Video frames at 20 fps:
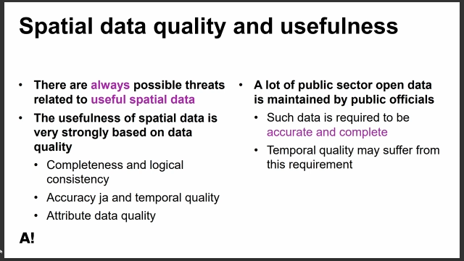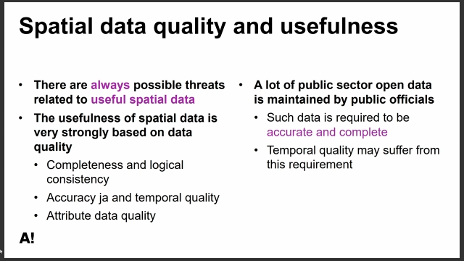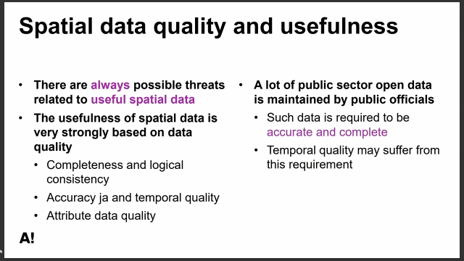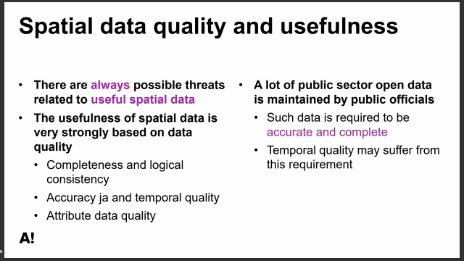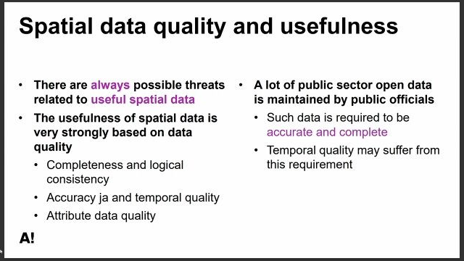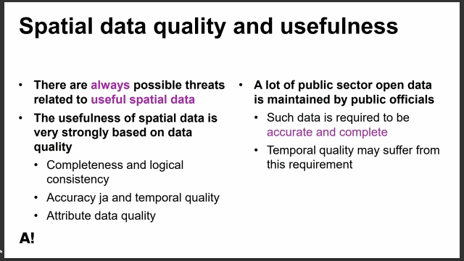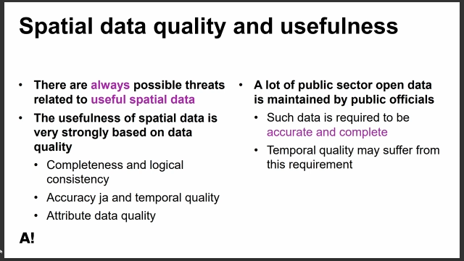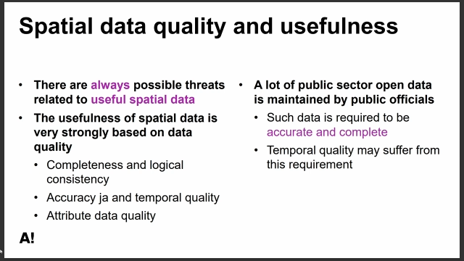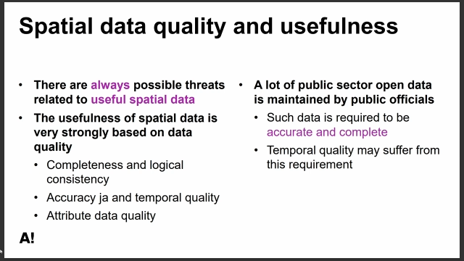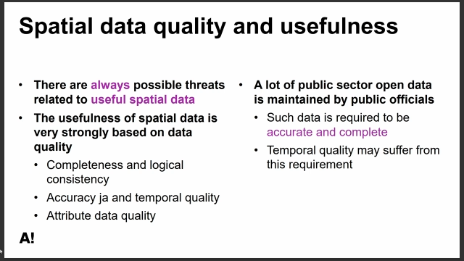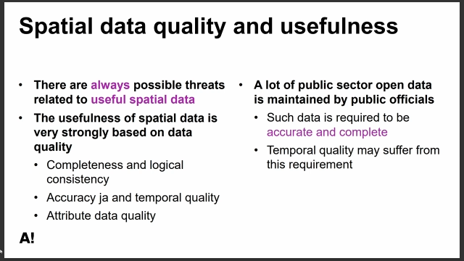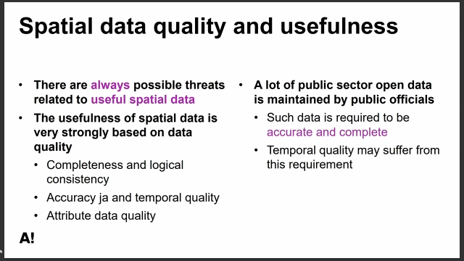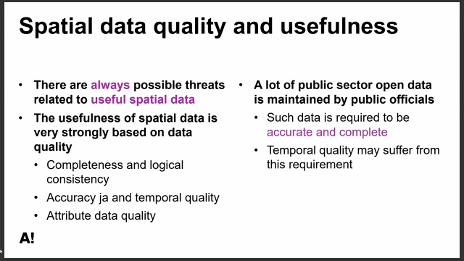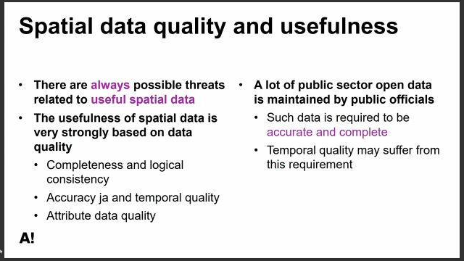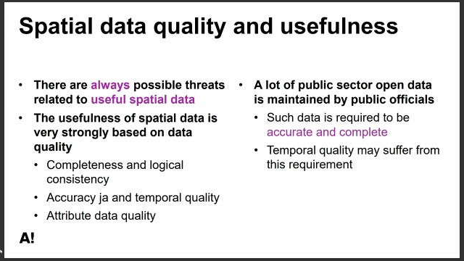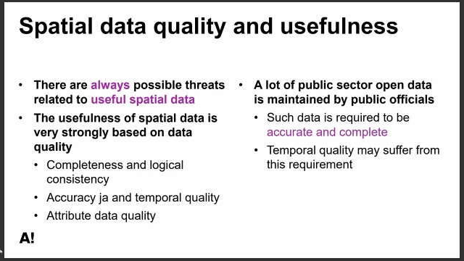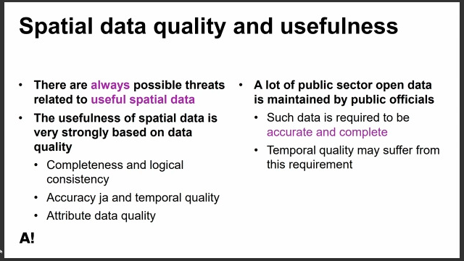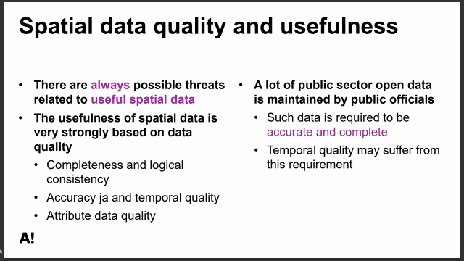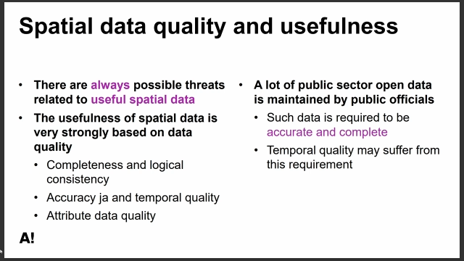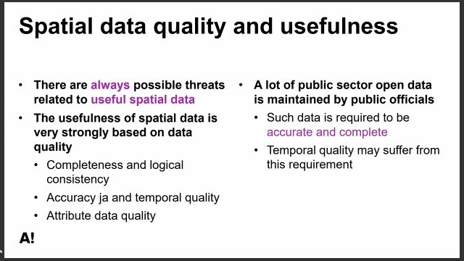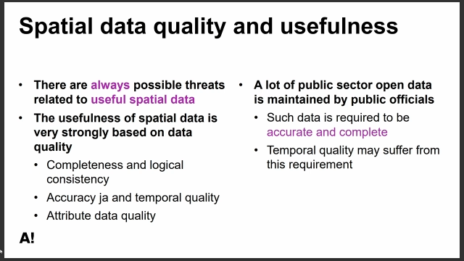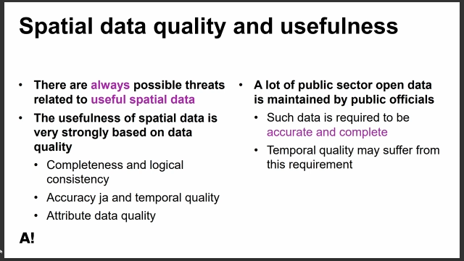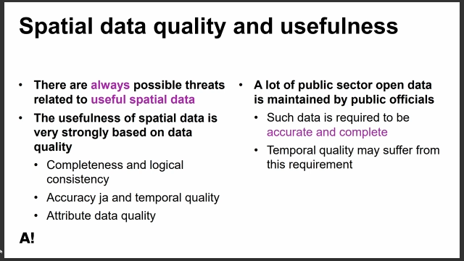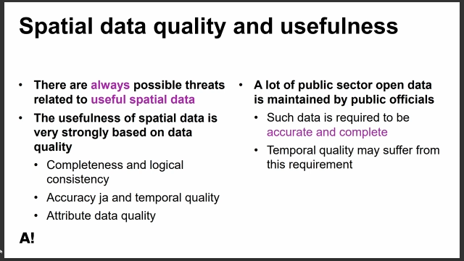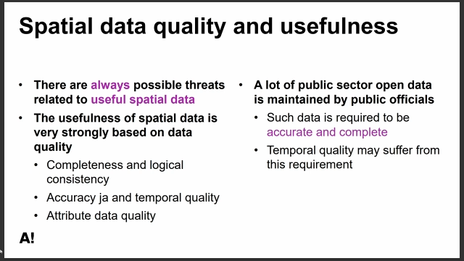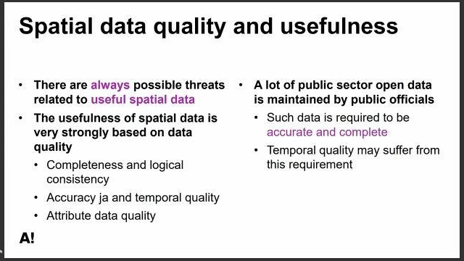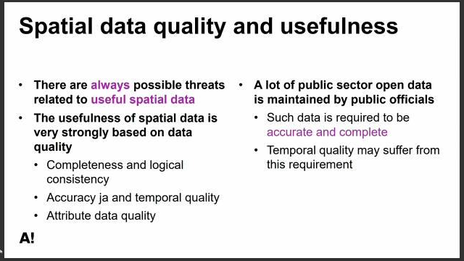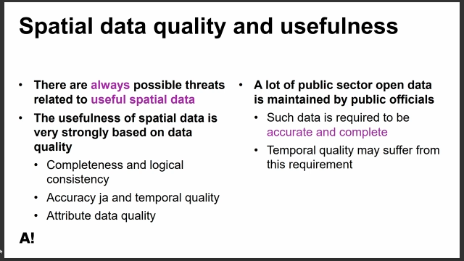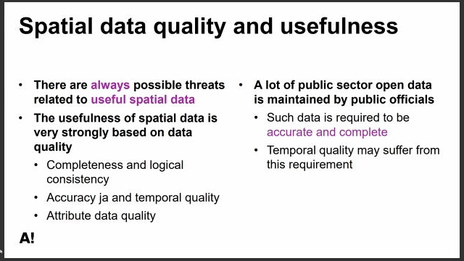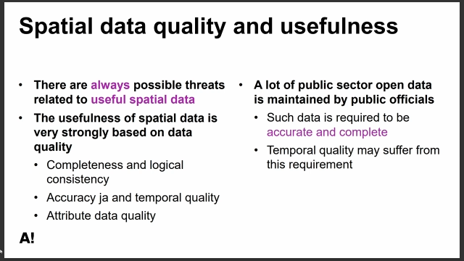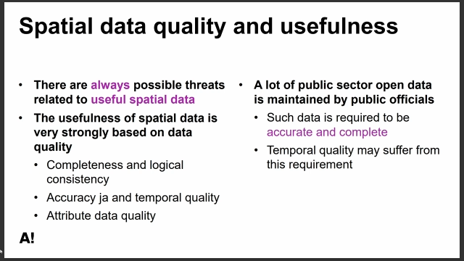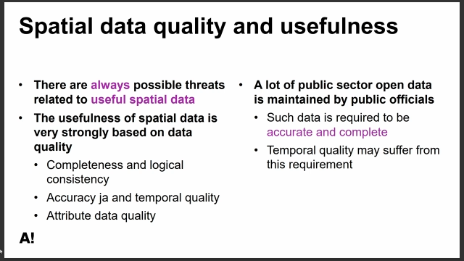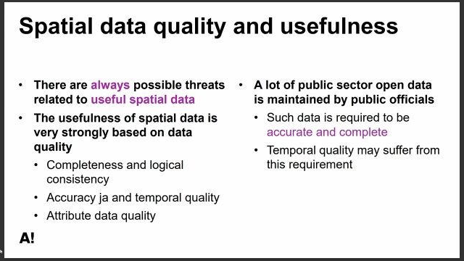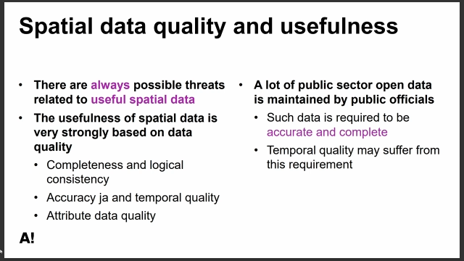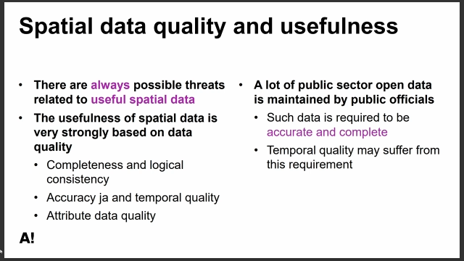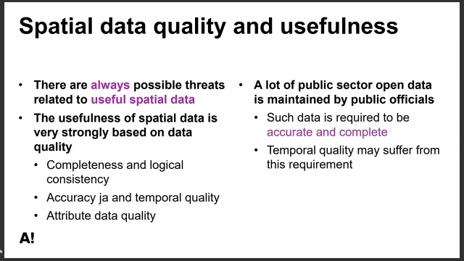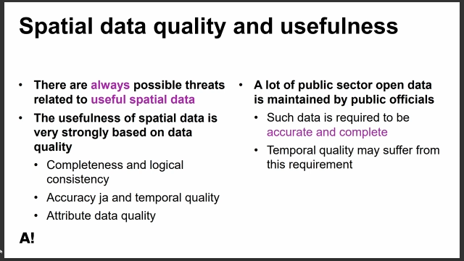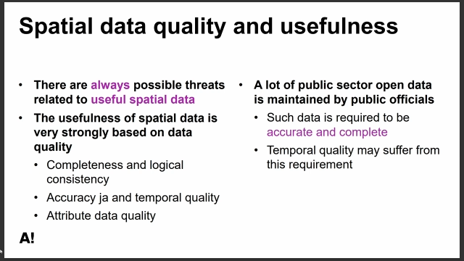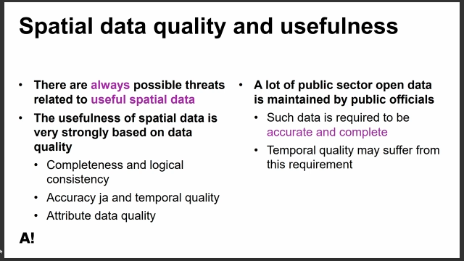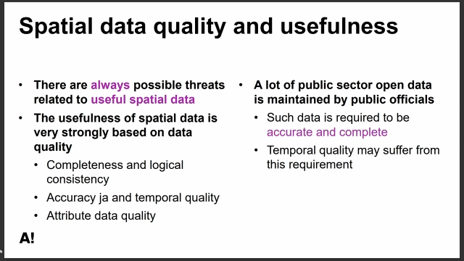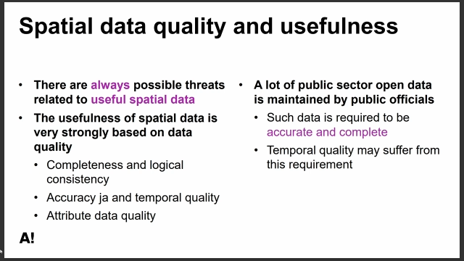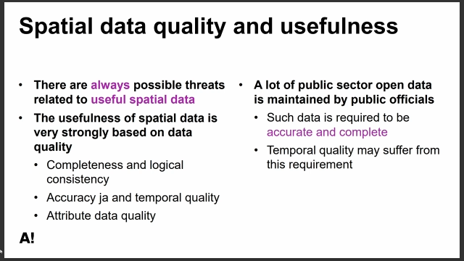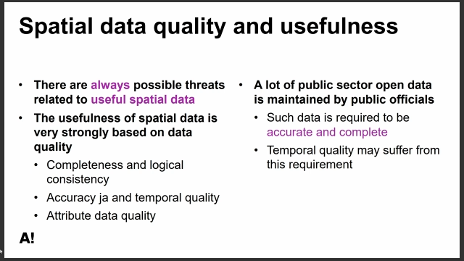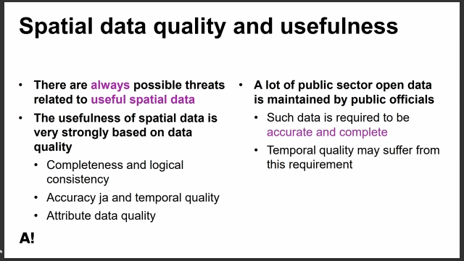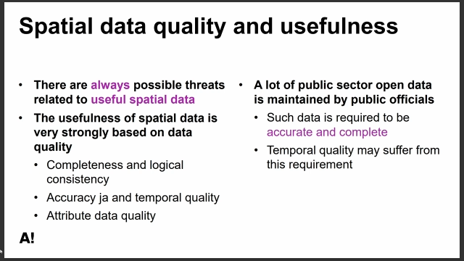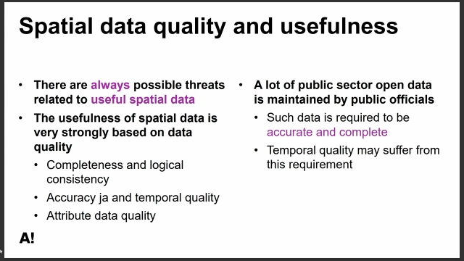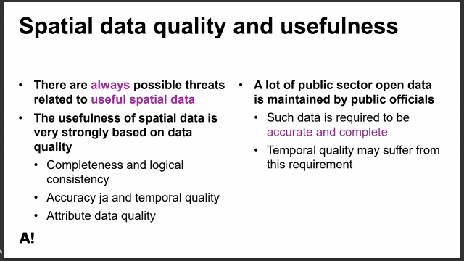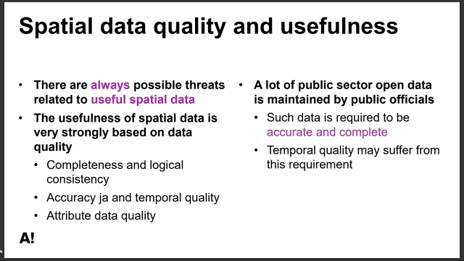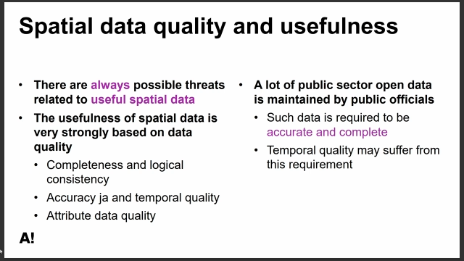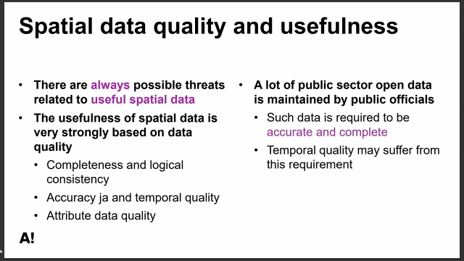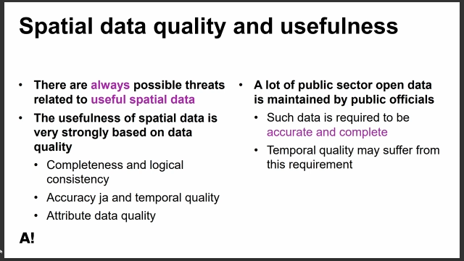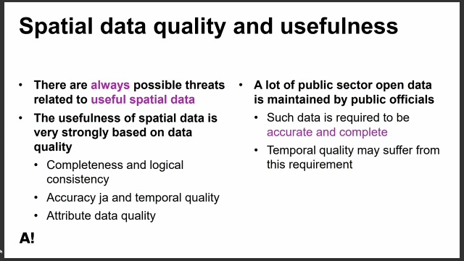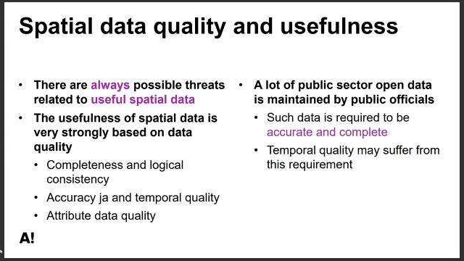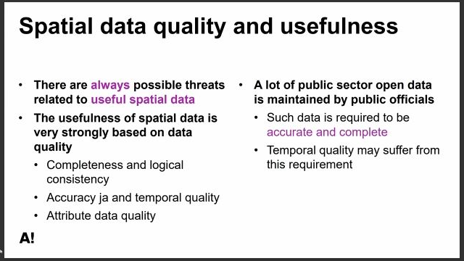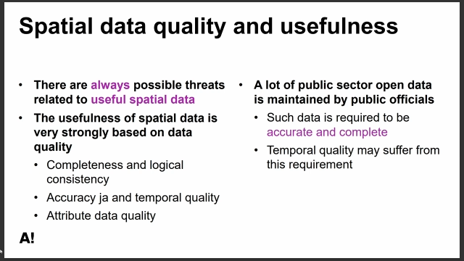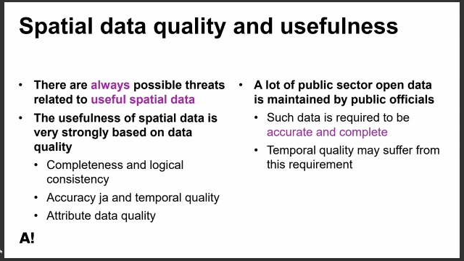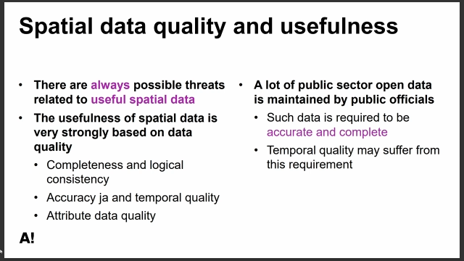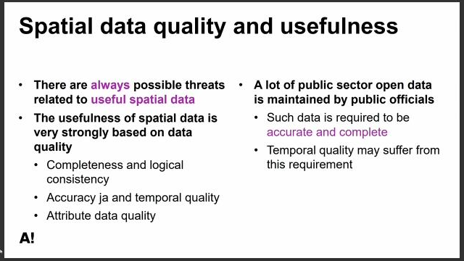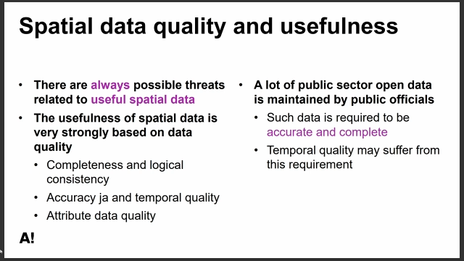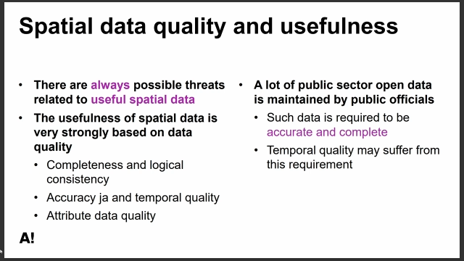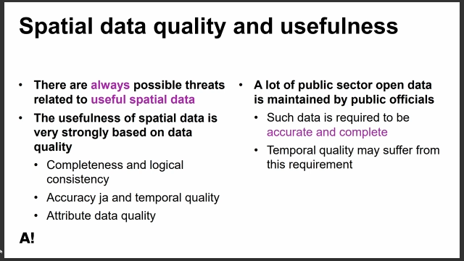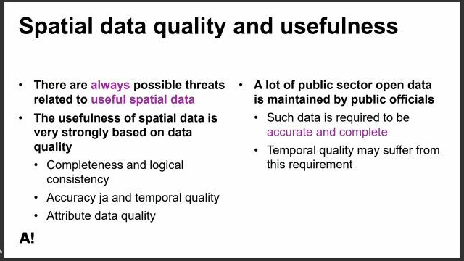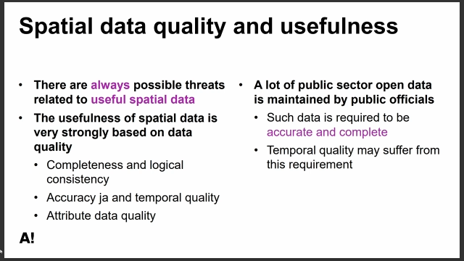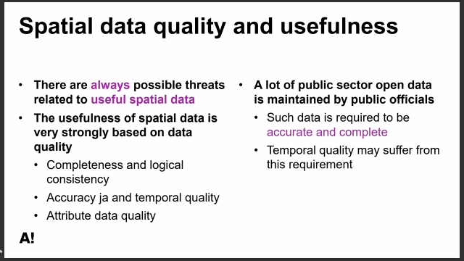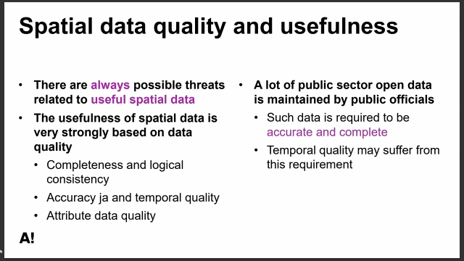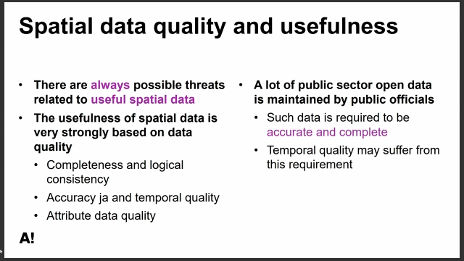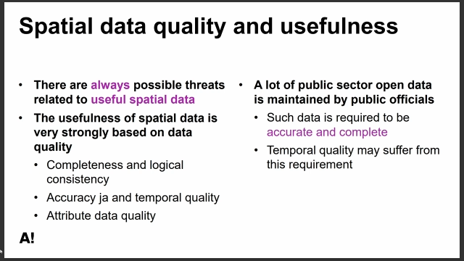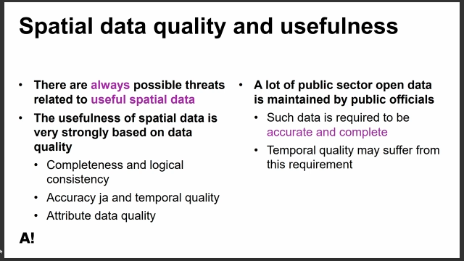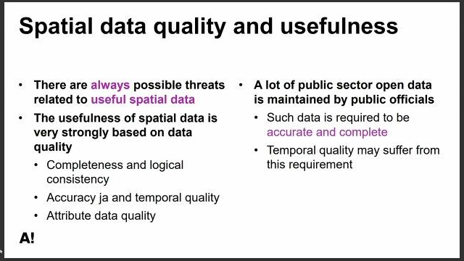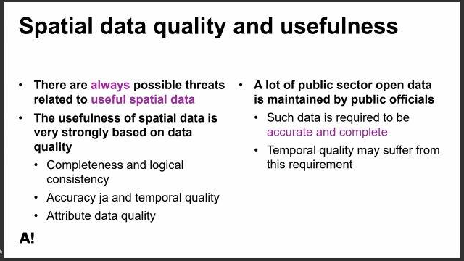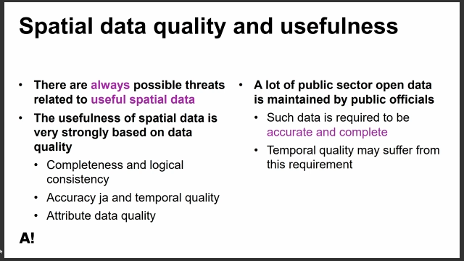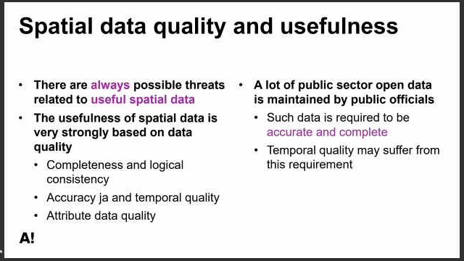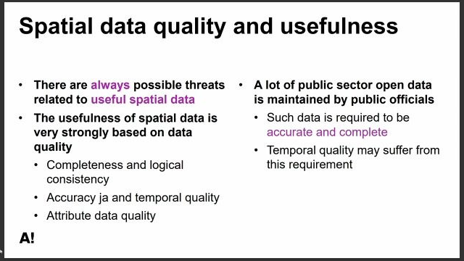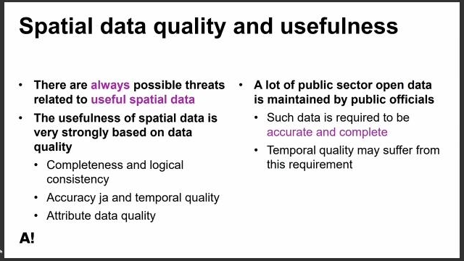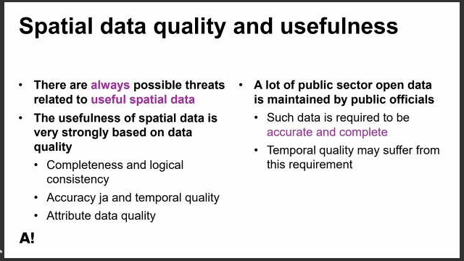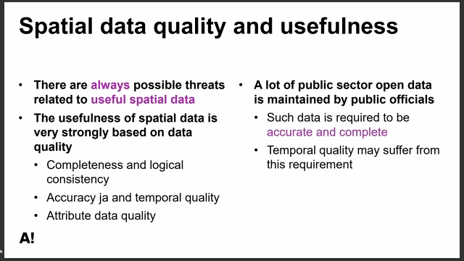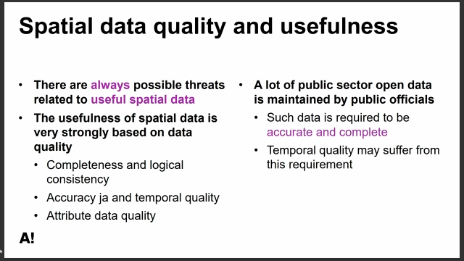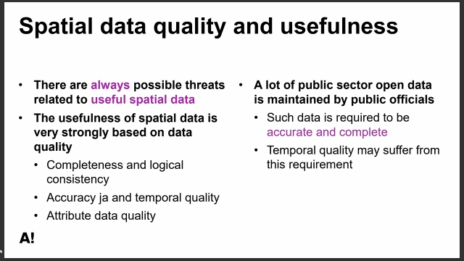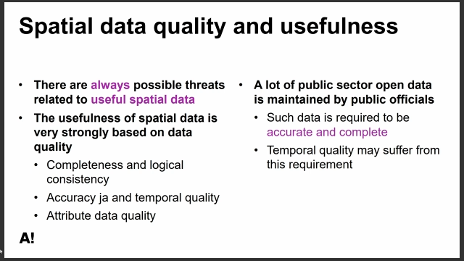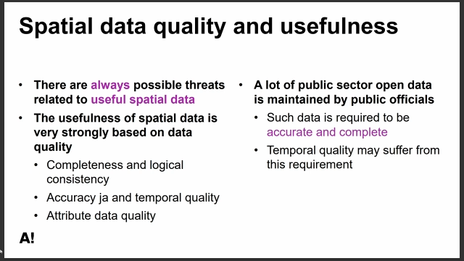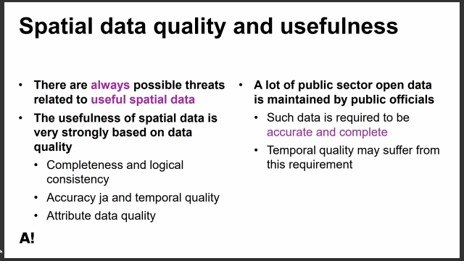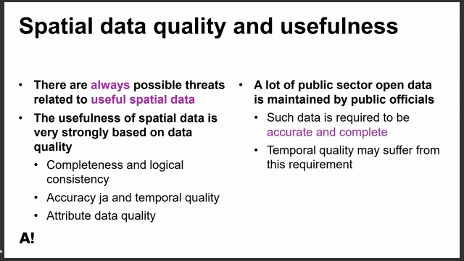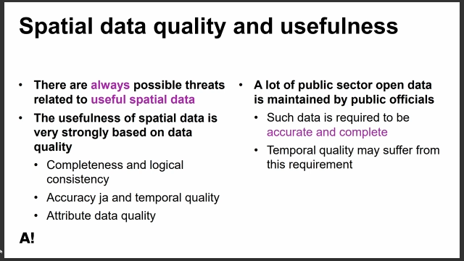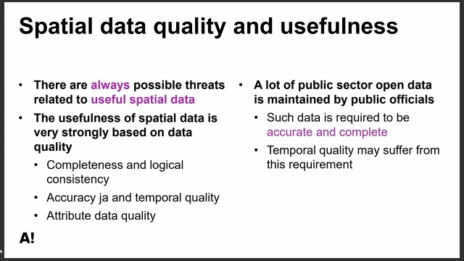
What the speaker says: (no speaker visible)